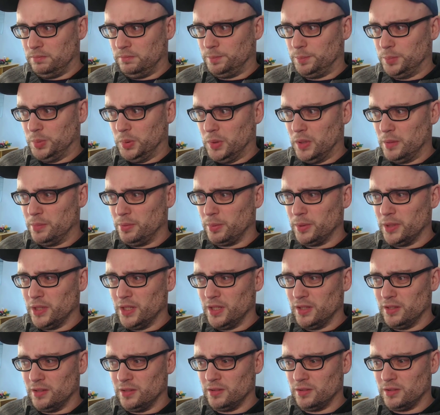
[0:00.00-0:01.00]
probably
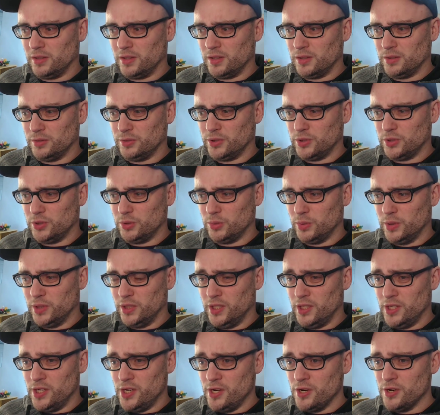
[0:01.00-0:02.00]
getting close to a
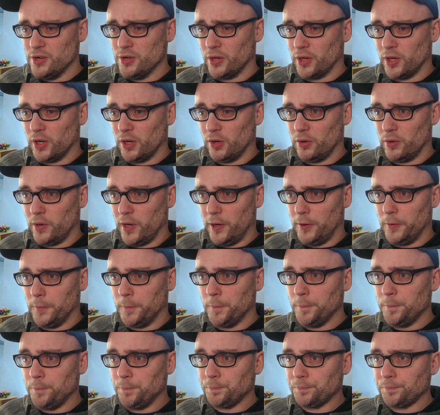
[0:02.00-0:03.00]
year ago now,
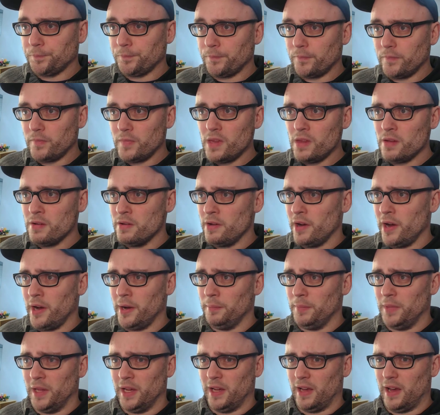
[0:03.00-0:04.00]

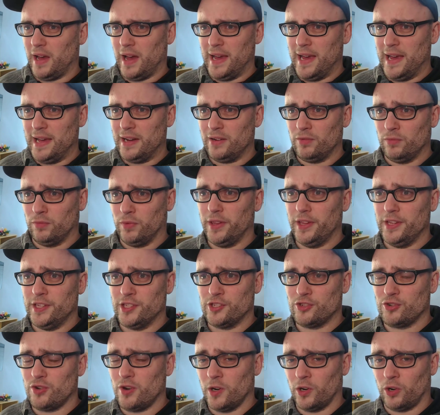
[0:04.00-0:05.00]
like, I had a really
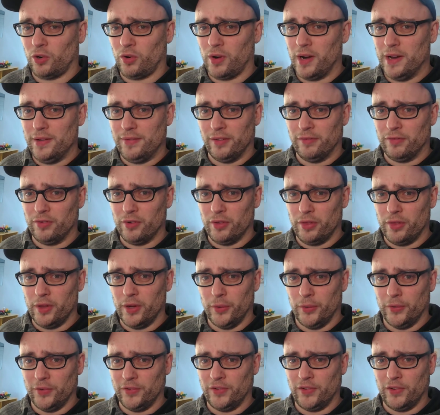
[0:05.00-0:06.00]
strong craving for
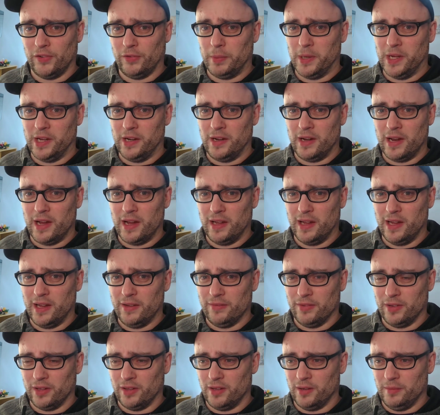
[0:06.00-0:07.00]
those, despite not
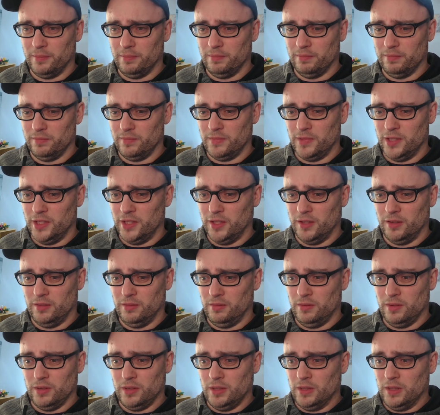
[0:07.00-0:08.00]
having them in
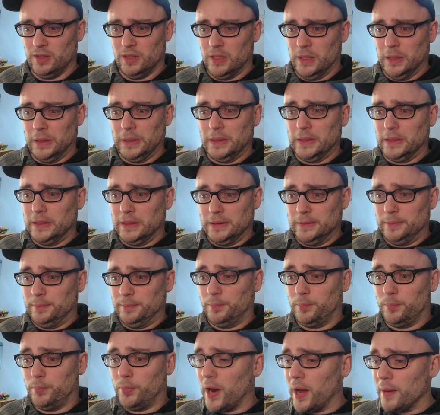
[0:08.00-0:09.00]

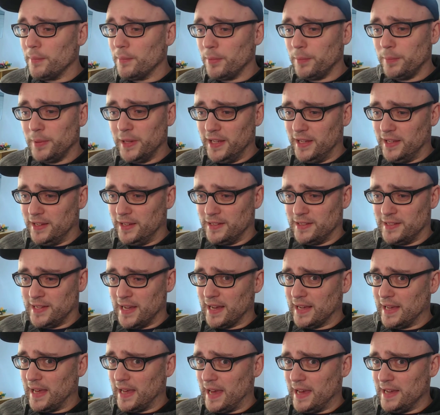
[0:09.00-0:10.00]
probably a
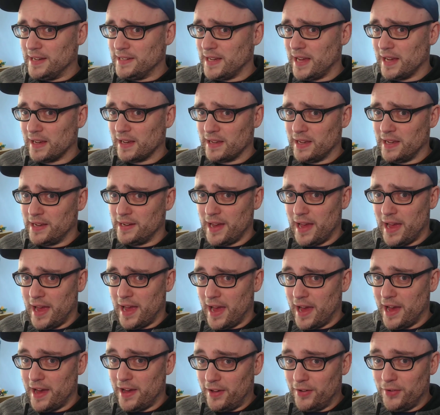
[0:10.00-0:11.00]
decade and a
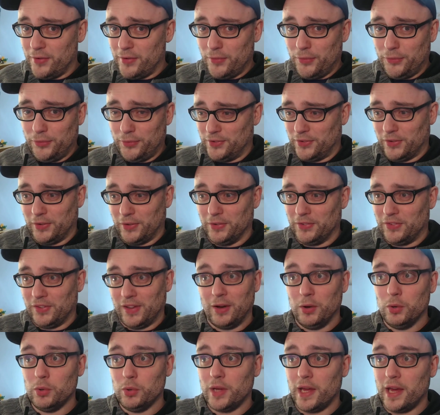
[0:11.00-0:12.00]
half. So I was like,
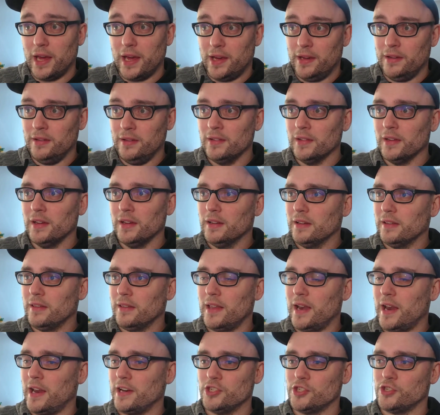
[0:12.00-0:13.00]
okay.
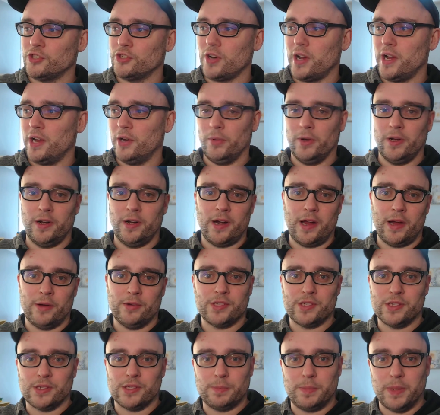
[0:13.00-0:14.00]
Then I just tried one, and I
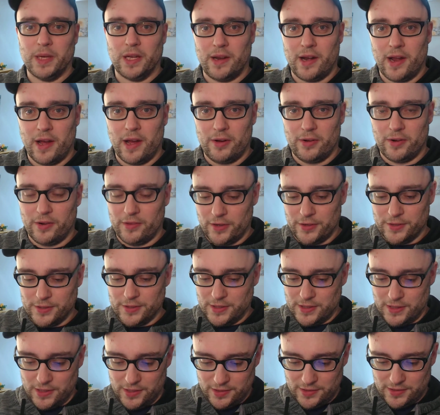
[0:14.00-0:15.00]
was just pigging out on those
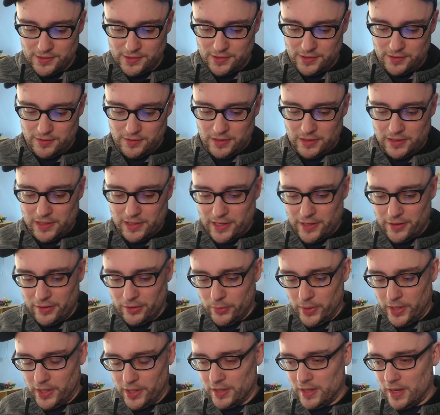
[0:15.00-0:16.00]
things, and a lot of the
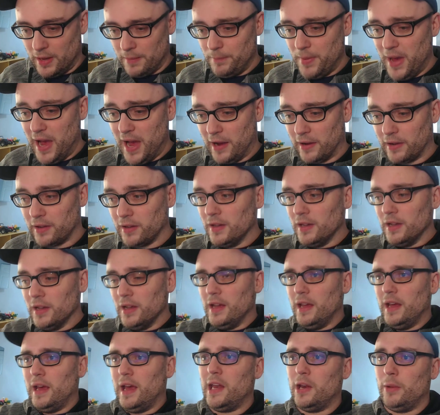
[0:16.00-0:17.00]
weight came back.
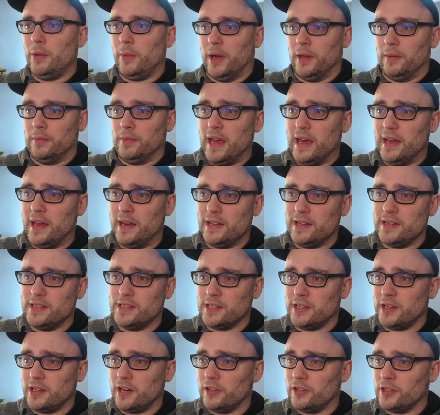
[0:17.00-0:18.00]
Anyway, that is
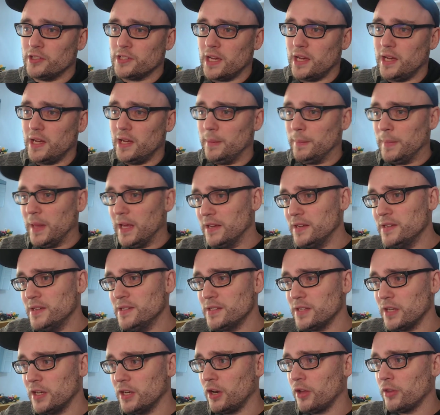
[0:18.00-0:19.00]
another time. That is
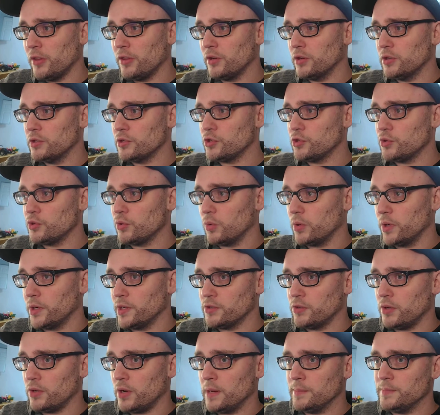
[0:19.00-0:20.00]
another story.
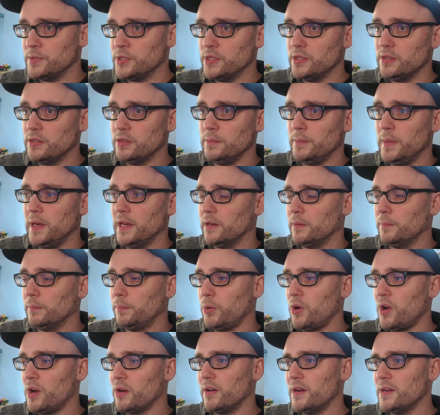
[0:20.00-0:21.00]
So I'm still making
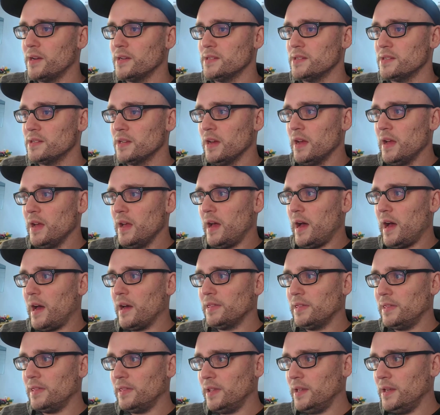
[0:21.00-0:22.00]
progress. I
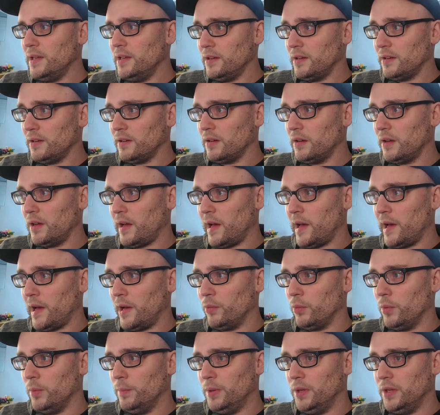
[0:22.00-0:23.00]
think I
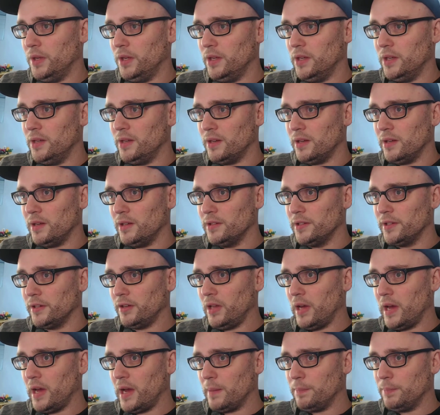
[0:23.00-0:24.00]
will be a little
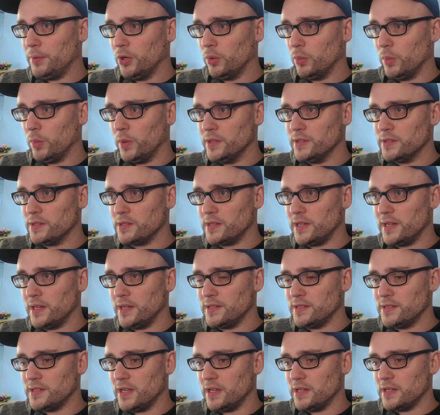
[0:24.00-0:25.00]
happier once
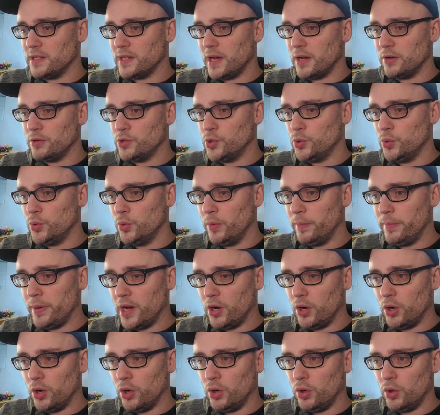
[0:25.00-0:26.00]
things get down to
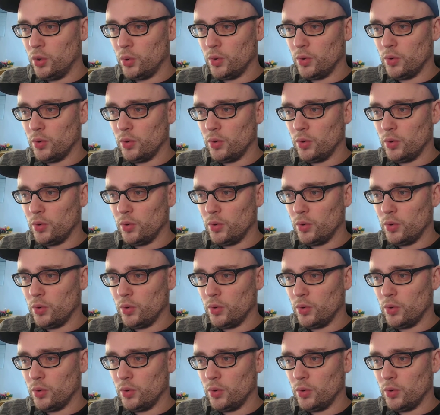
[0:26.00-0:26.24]
about